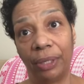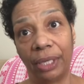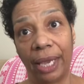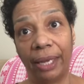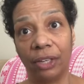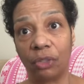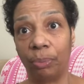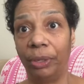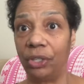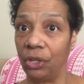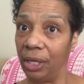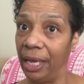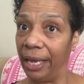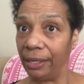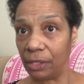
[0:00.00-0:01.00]
potatoes, but
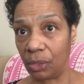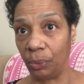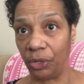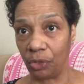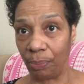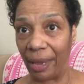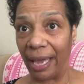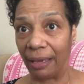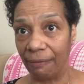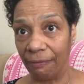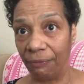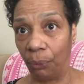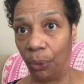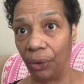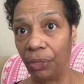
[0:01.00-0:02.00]
you can't switch back and
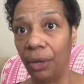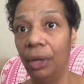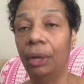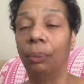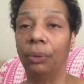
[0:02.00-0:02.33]
forth